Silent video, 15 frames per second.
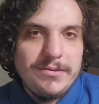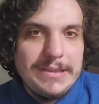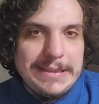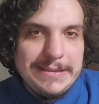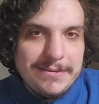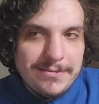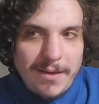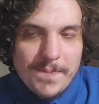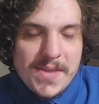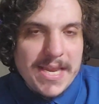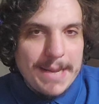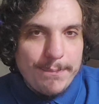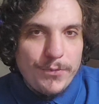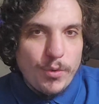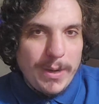This is
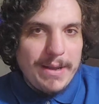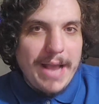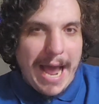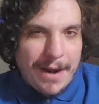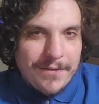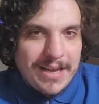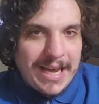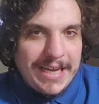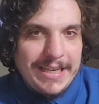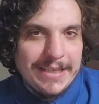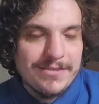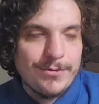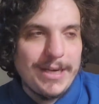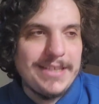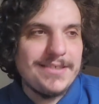something I'm doing out of
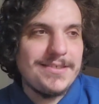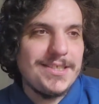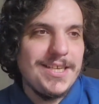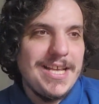kindness, right?